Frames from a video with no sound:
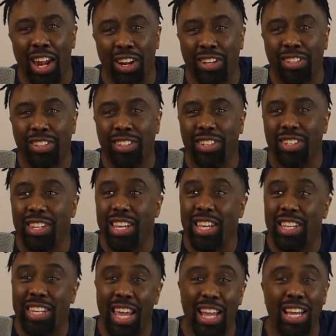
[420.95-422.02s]
of the
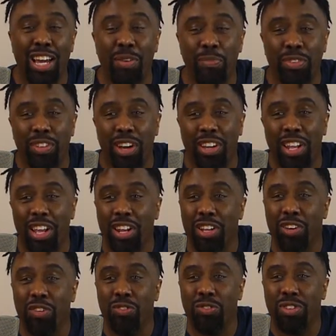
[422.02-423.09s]
tech companies out here that
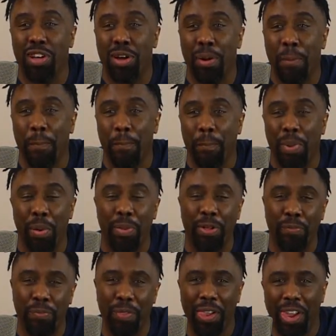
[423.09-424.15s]
goes public,
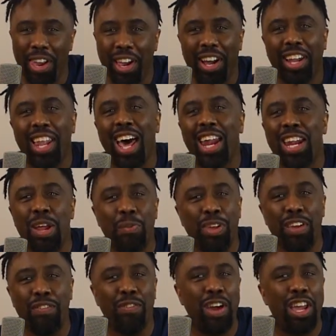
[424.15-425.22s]
a lot of them
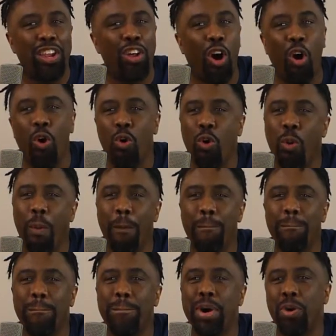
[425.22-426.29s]
give away the whole
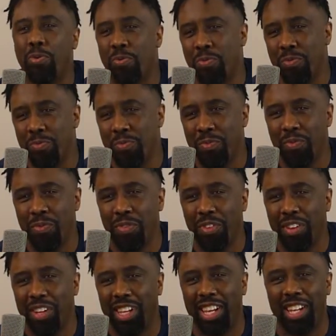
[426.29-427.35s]
boat
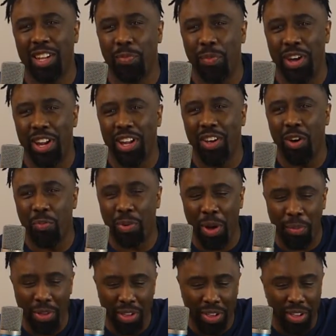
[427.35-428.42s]
to get the money to go
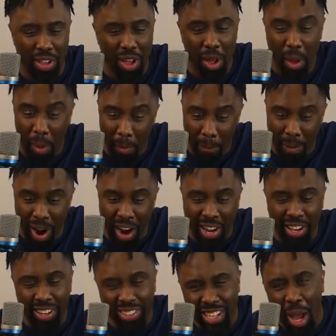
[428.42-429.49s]
public. Mark,
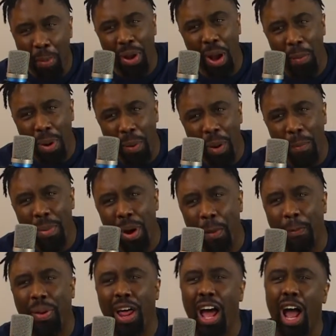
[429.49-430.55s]
I'm gonna
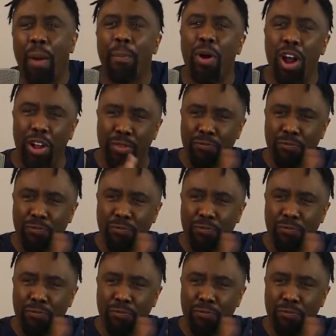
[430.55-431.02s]
apply Mark.